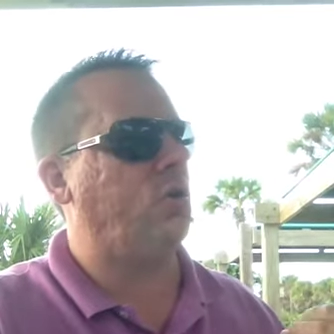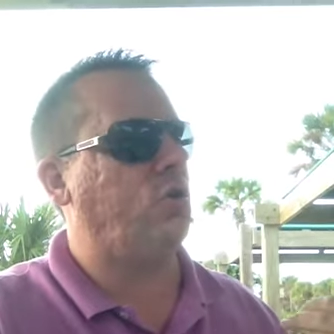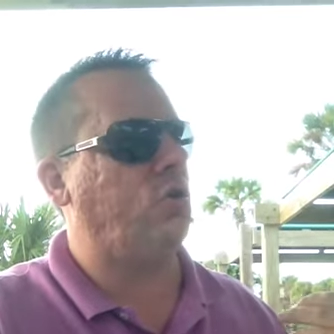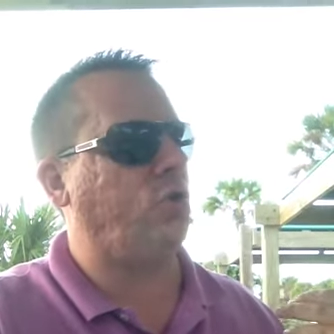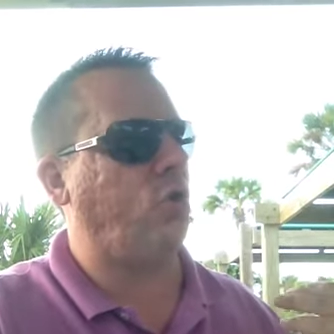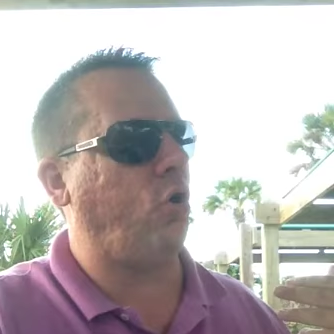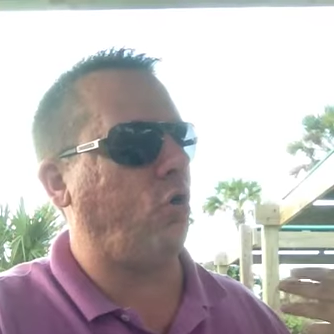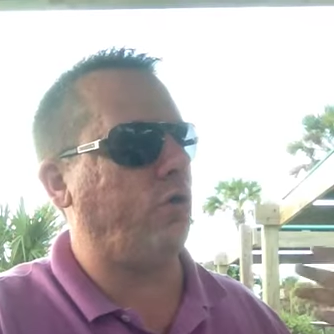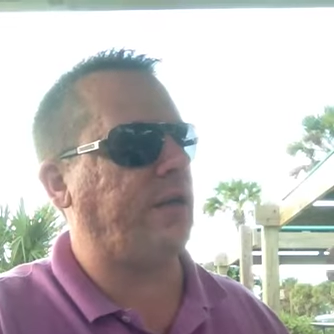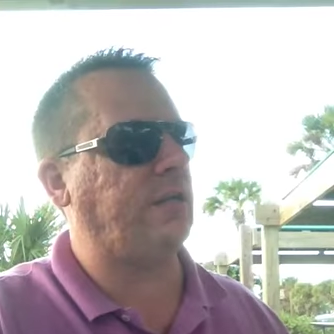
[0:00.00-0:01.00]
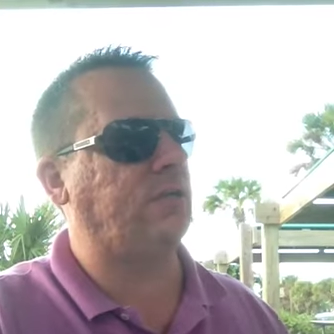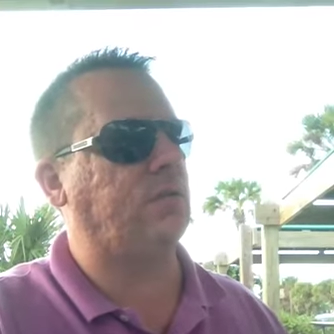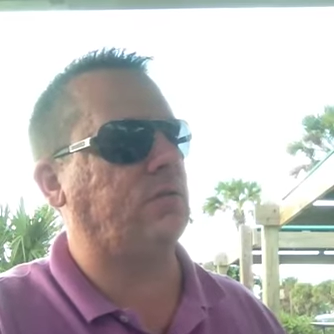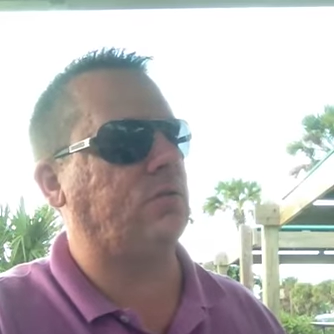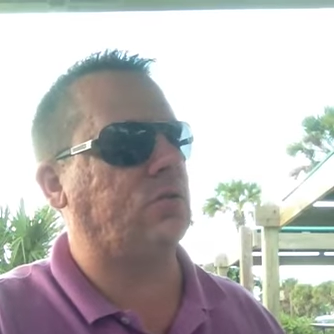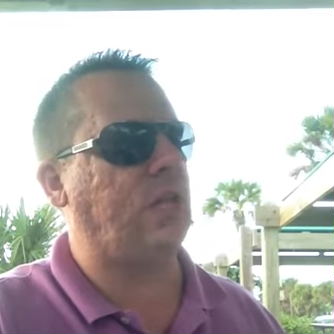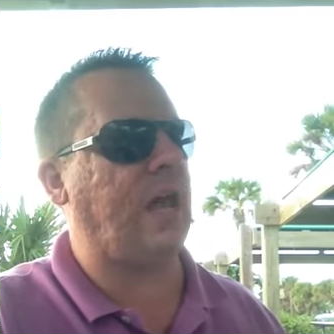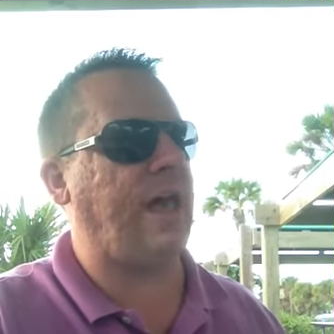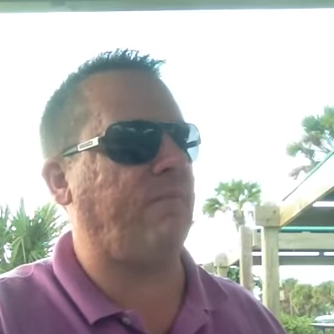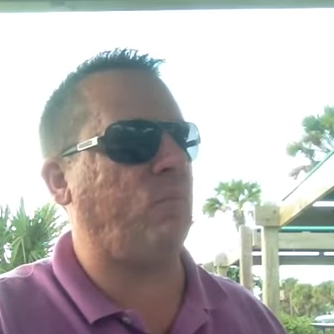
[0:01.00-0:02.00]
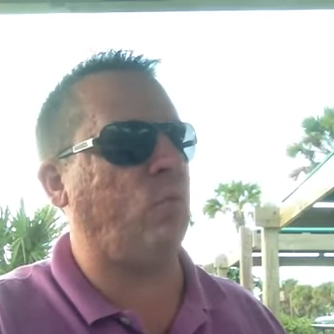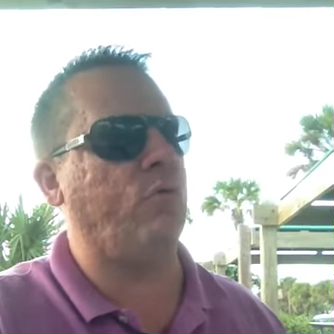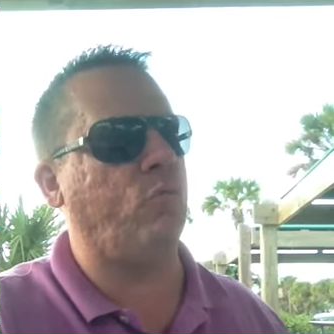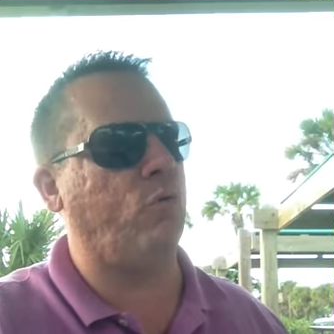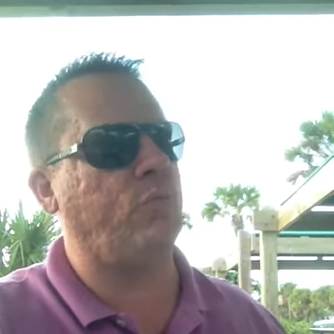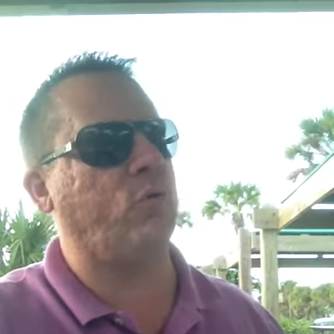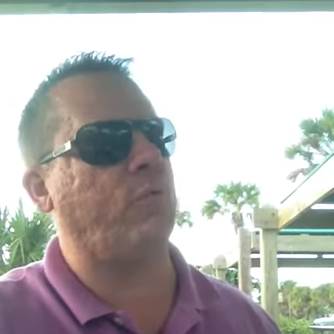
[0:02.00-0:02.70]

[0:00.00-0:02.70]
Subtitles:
you're going to have more and more and more